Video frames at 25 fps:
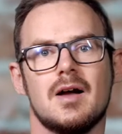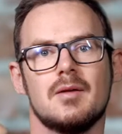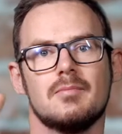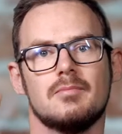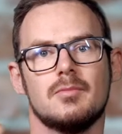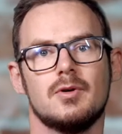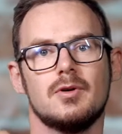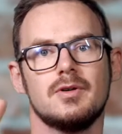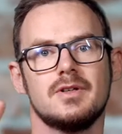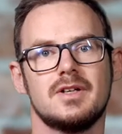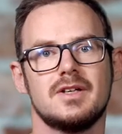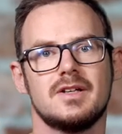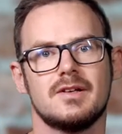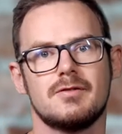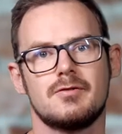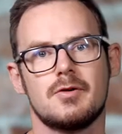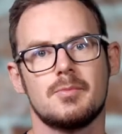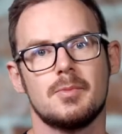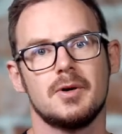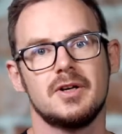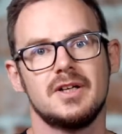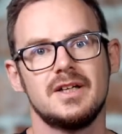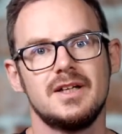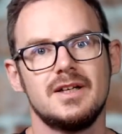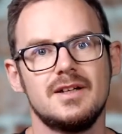Morning
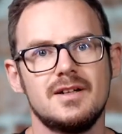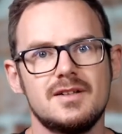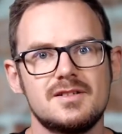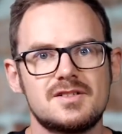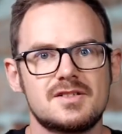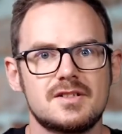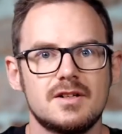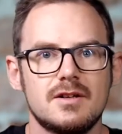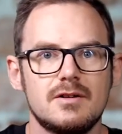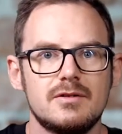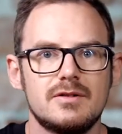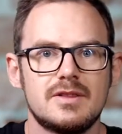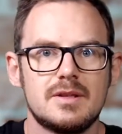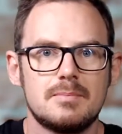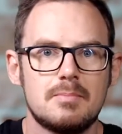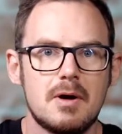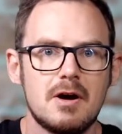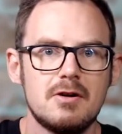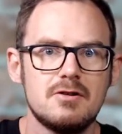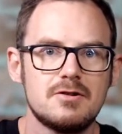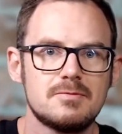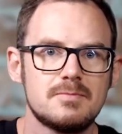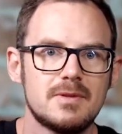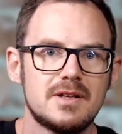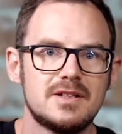everybody. So the
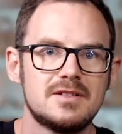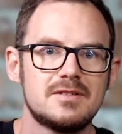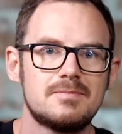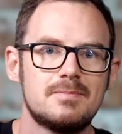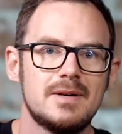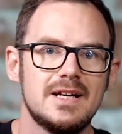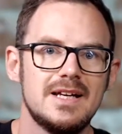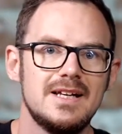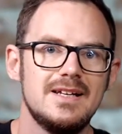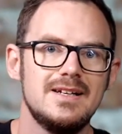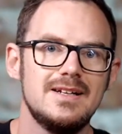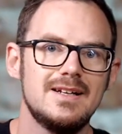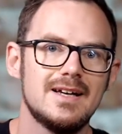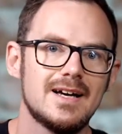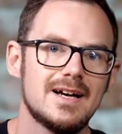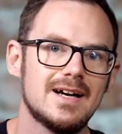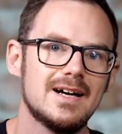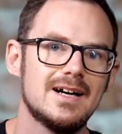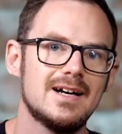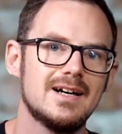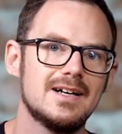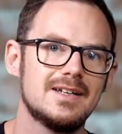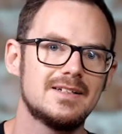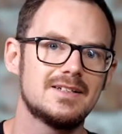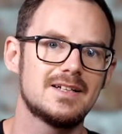postman's been,
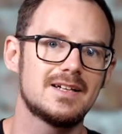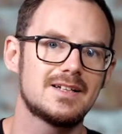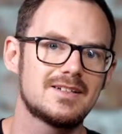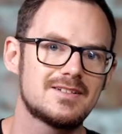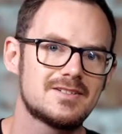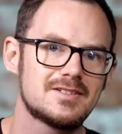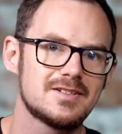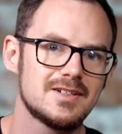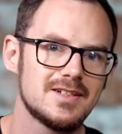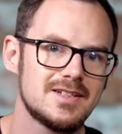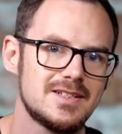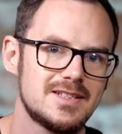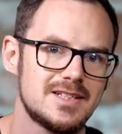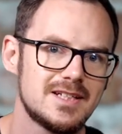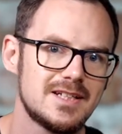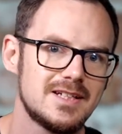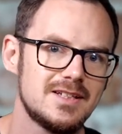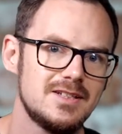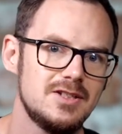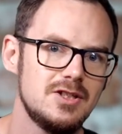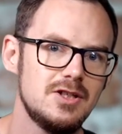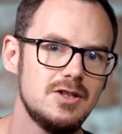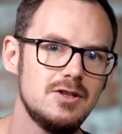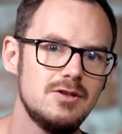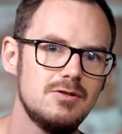and
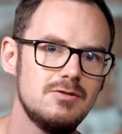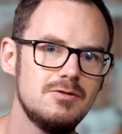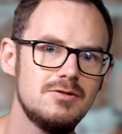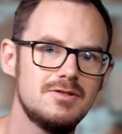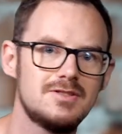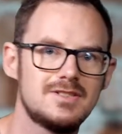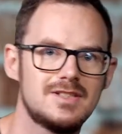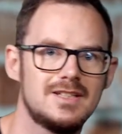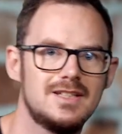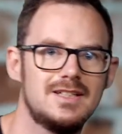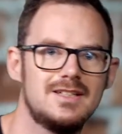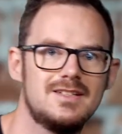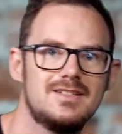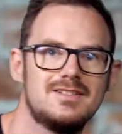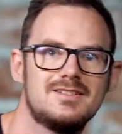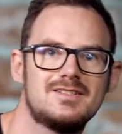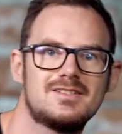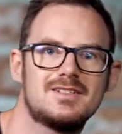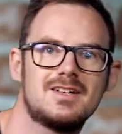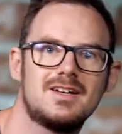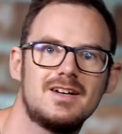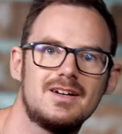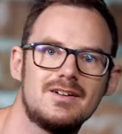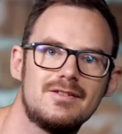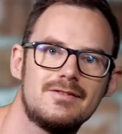exciting news
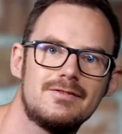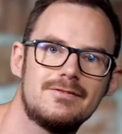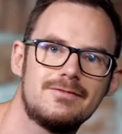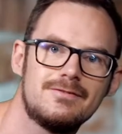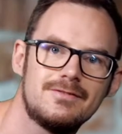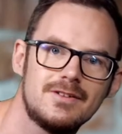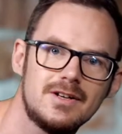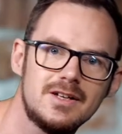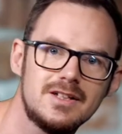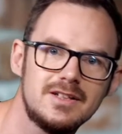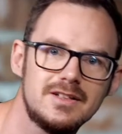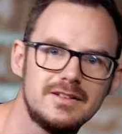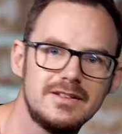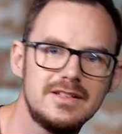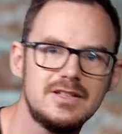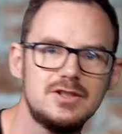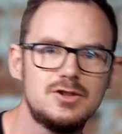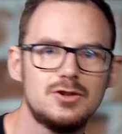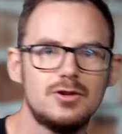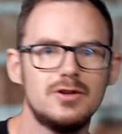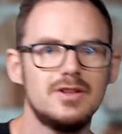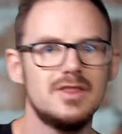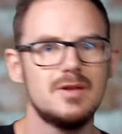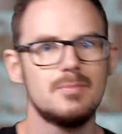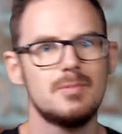is I finally
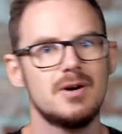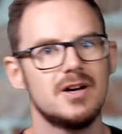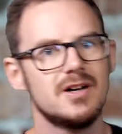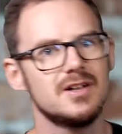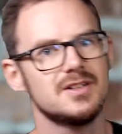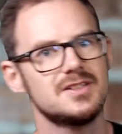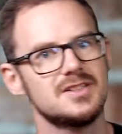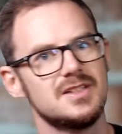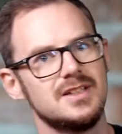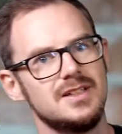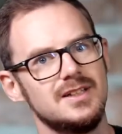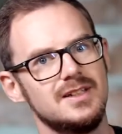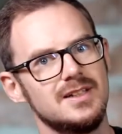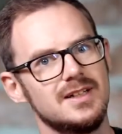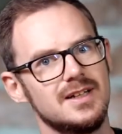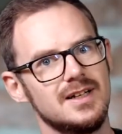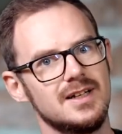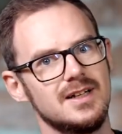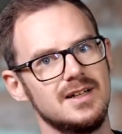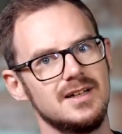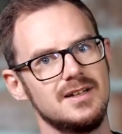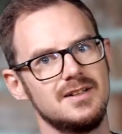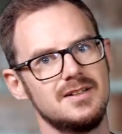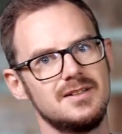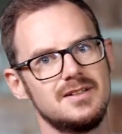joined the party
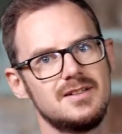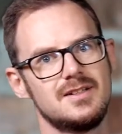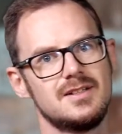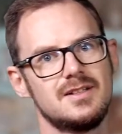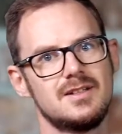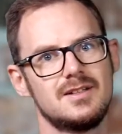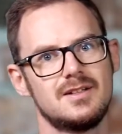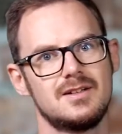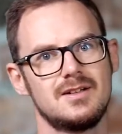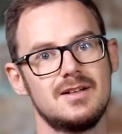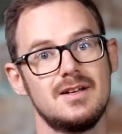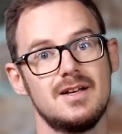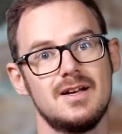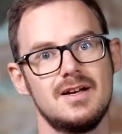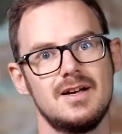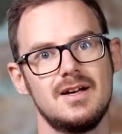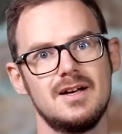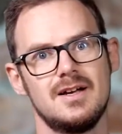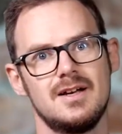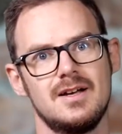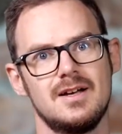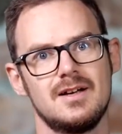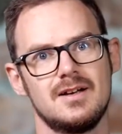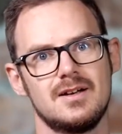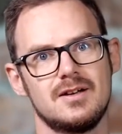and
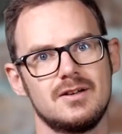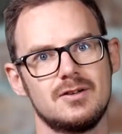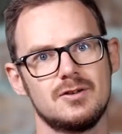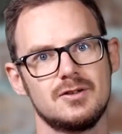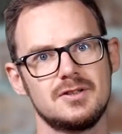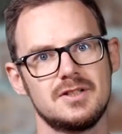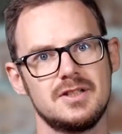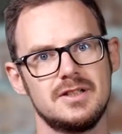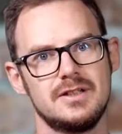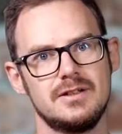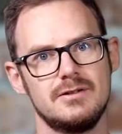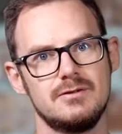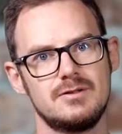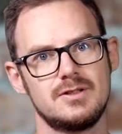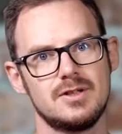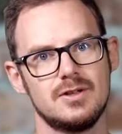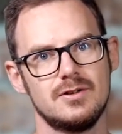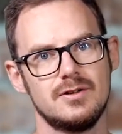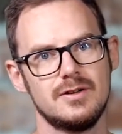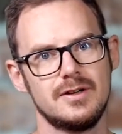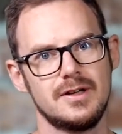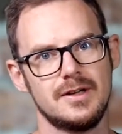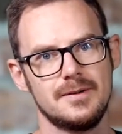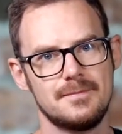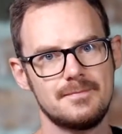got a new
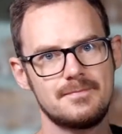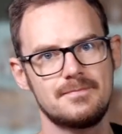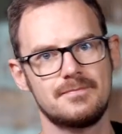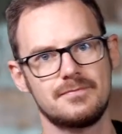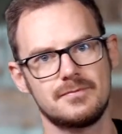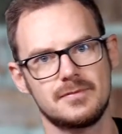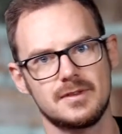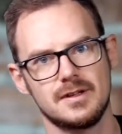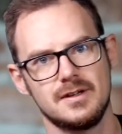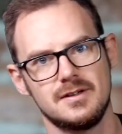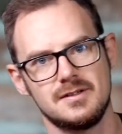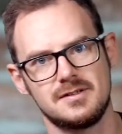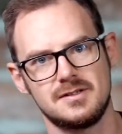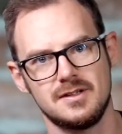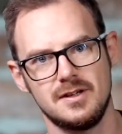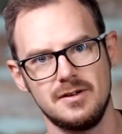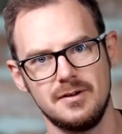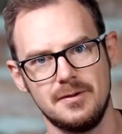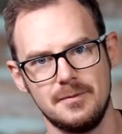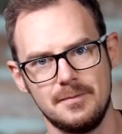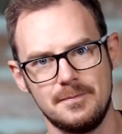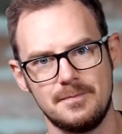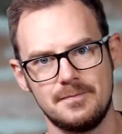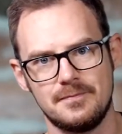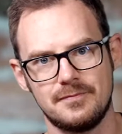toy.
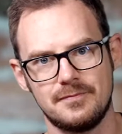So